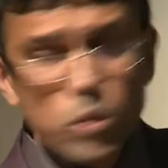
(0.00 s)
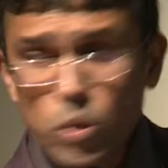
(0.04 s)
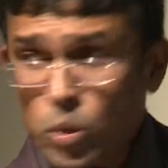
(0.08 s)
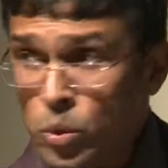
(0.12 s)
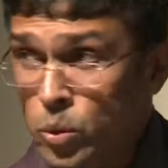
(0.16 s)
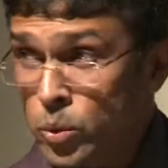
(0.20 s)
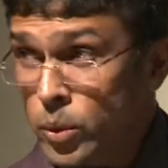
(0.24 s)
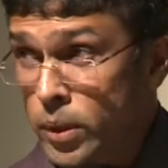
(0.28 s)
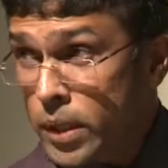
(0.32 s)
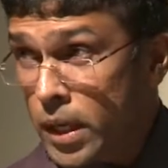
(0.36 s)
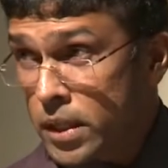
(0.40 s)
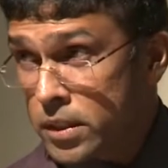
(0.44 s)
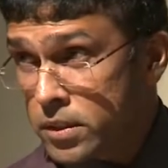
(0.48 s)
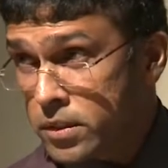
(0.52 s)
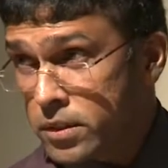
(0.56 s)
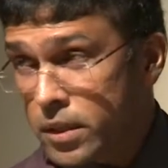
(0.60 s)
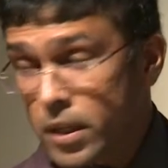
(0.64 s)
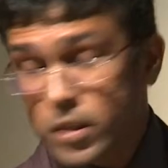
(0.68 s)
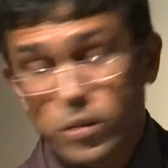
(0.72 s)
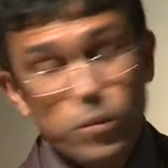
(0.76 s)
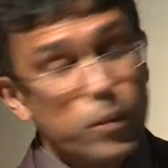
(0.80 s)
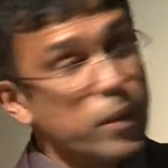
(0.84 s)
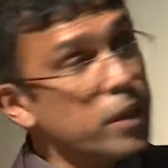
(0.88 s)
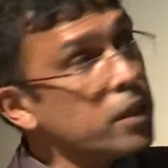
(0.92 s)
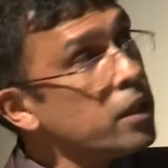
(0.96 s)
you can
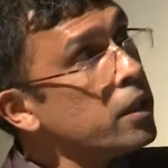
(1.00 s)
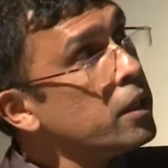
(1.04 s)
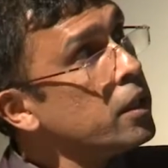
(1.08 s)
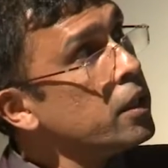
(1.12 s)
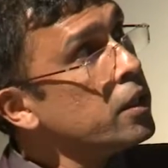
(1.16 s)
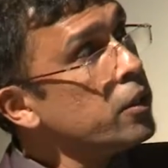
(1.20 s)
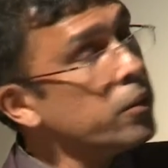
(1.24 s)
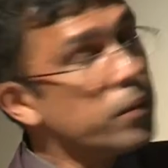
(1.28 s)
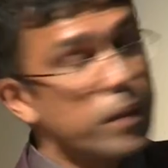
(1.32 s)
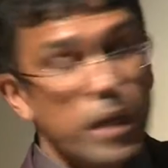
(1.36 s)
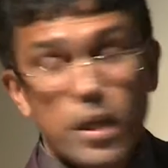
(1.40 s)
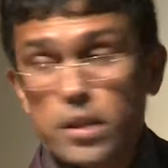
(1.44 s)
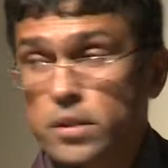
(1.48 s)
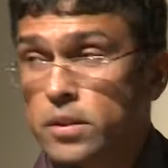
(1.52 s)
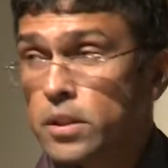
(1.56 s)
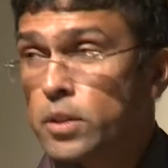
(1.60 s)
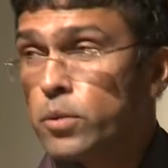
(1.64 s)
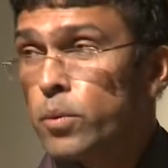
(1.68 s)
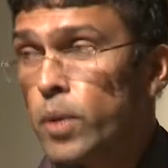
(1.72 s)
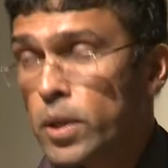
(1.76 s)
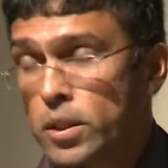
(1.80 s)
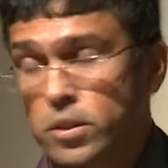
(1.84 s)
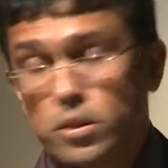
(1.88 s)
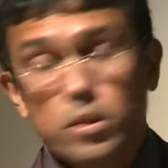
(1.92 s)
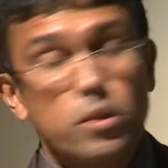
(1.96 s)
straight away, you can see
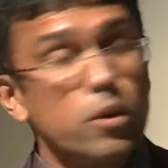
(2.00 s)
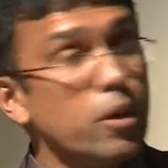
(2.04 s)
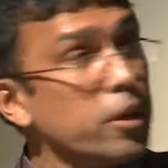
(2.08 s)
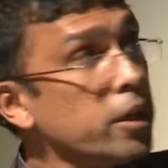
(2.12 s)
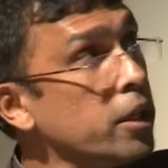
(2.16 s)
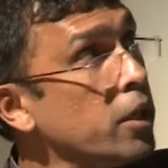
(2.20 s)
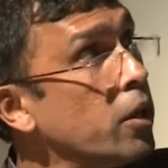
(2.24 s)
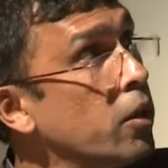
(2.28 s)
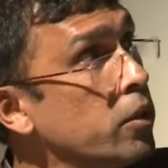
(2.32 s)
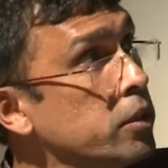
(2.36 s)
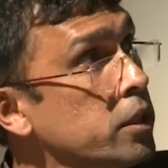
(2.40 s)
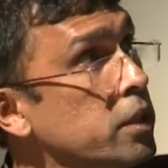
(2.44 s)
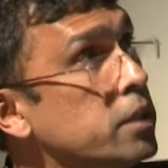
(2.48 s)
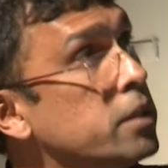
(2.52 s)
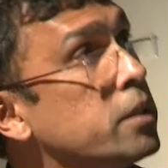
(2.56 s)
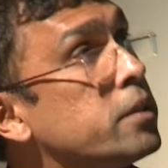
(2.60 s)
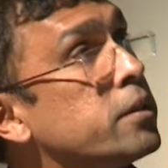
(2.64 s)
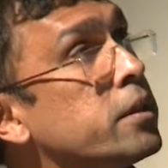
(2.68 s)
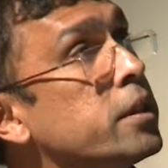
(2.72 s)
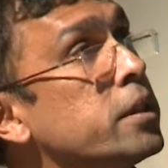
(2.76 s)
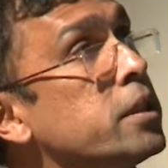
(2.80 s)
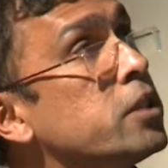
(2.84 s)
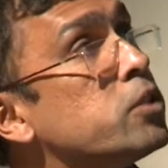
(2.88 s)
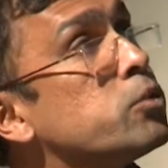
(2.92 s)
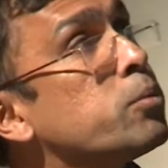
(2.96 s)
what's going on in the
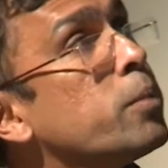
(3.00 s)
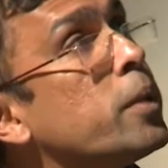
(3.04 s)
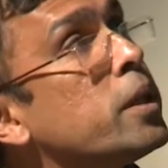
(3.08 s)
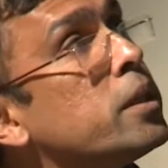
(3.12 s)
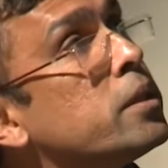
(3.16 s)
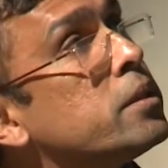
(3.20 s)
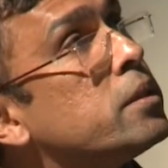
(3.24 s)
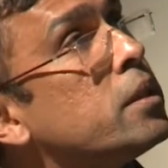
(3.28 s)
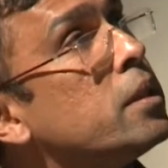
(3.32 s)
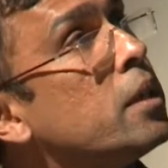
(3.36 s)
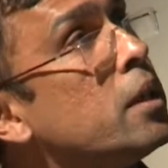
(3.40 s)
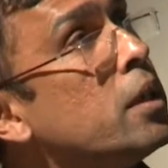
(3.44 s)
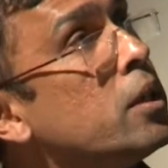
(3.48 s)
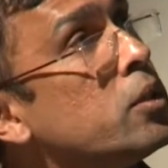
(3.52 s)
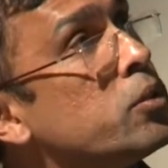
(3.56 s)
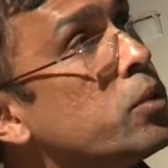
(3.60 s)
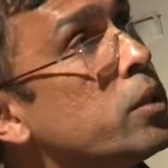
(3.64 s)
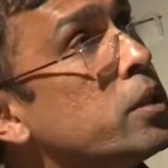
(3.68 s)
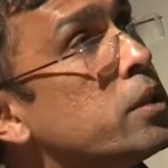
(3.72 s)
3D space. So